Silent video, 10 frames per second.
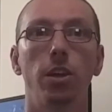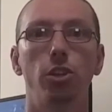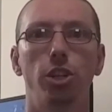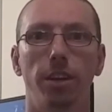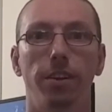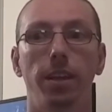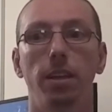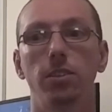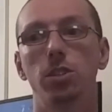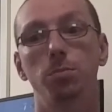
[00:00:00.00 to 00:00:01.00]

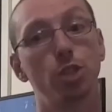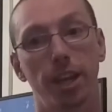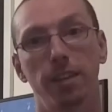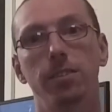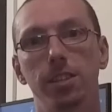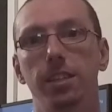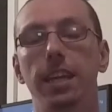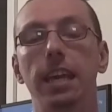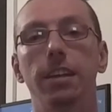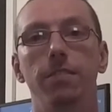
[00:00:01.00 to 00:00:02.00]
sharing some channels at
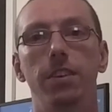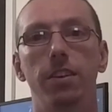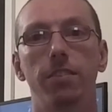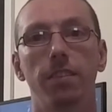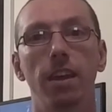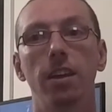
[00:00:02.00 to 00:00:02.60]
the end of this